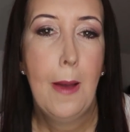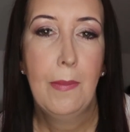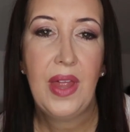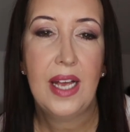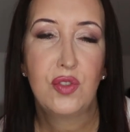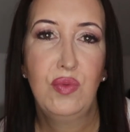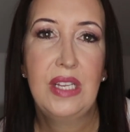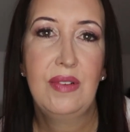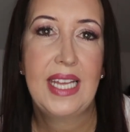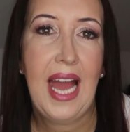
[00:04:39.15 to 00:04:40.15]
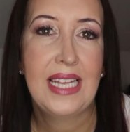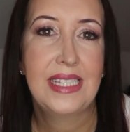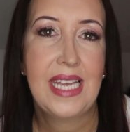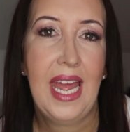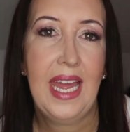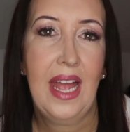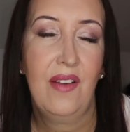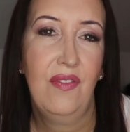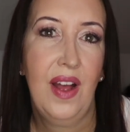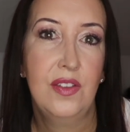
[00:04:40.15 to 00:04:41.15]
But that's really, really handy. And
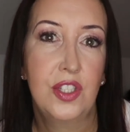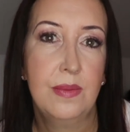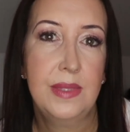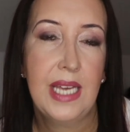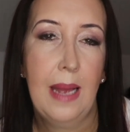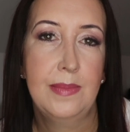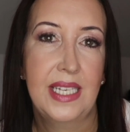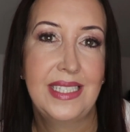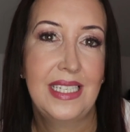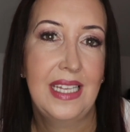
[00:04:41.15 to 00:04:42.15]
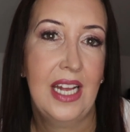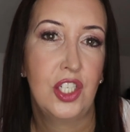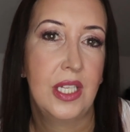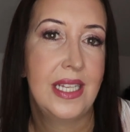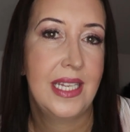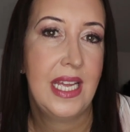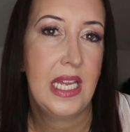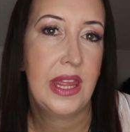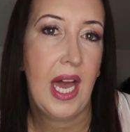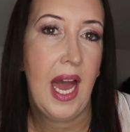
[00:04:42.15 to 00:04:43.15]
I found sometimes I didn't actually
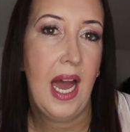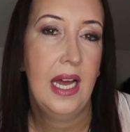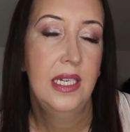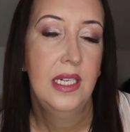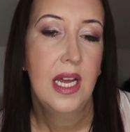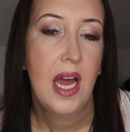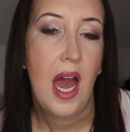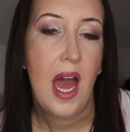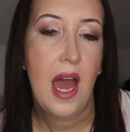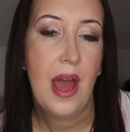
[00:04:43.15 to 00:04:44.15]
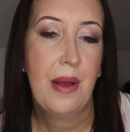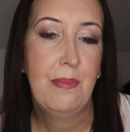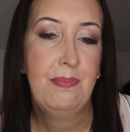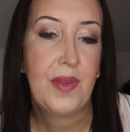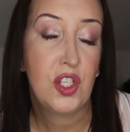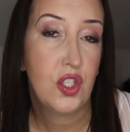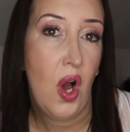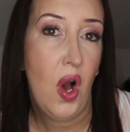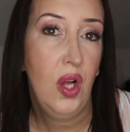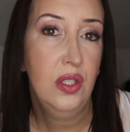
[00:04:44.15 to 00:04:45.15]
need that um, at
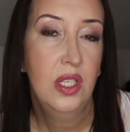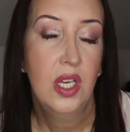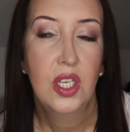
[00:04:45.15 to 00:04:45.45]
all.